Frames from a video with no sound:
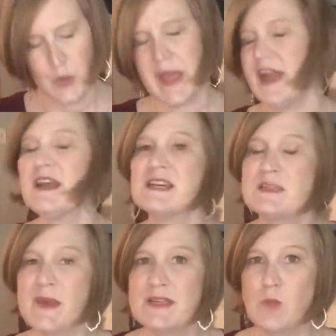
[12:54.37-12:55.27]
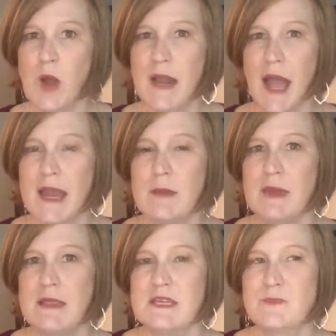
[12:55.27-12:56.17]
can customize one item
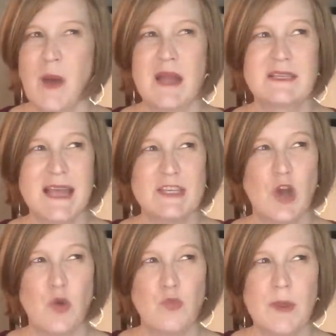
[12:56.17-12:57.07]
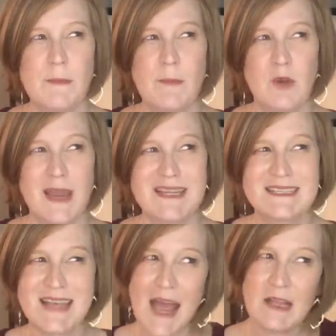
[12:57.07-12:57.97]
in this box. I don't remember
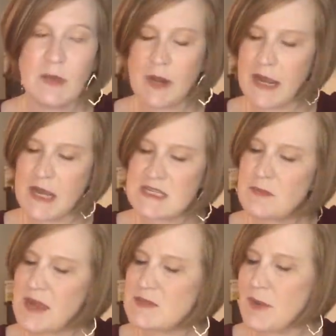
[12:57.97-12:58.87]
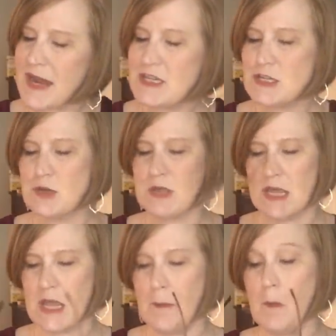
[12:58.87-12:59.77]
exactly what I customized, but I do
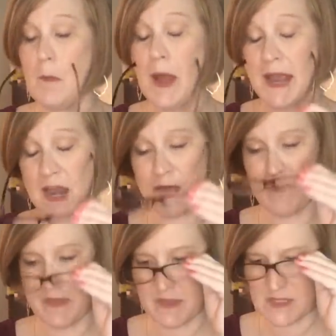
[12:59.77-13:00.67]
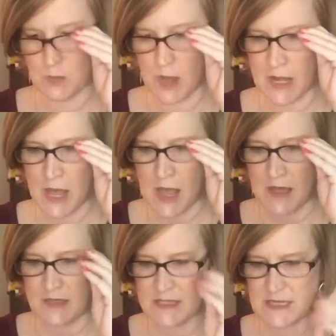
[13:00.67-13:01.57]
think it might have been this one.
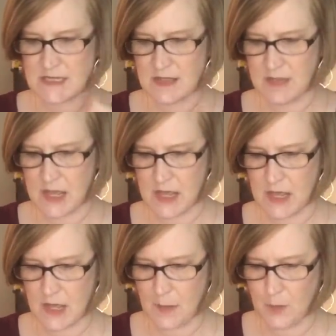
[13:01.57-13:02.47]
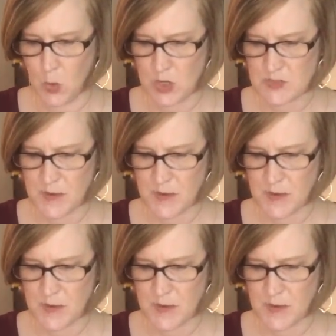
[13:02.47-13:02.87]
This is the Pores Be